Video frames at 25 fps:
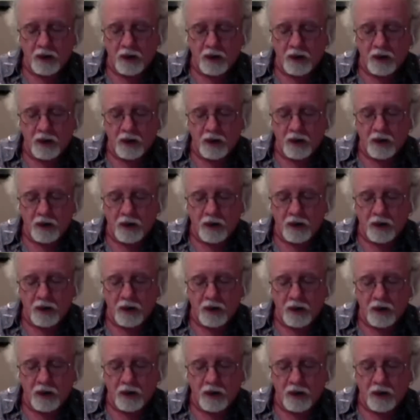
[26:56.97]
with
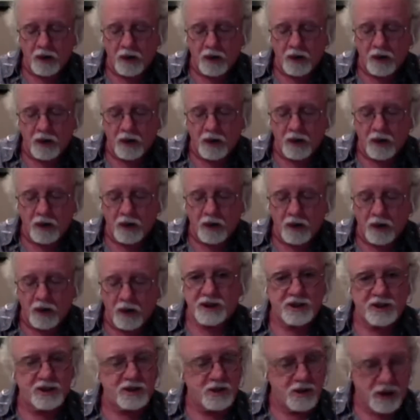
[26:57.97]
sluggish
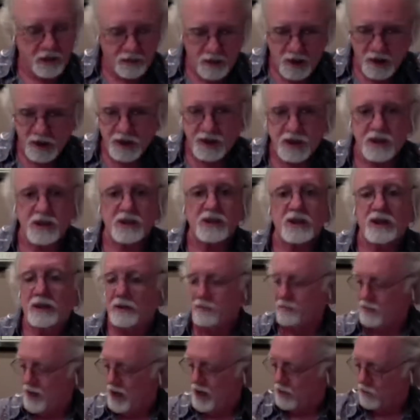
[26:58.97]
bassist drummers,
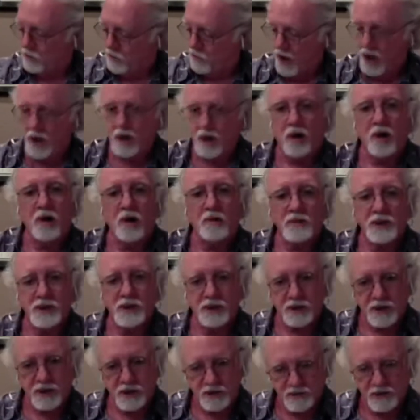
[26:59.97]
my right arm
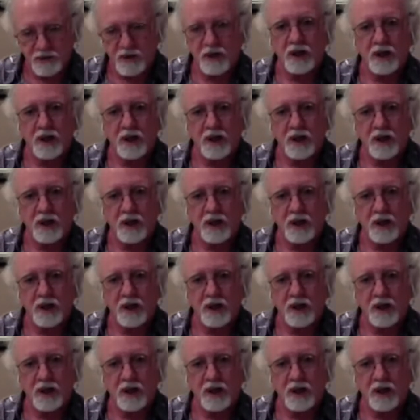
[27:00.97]
starts to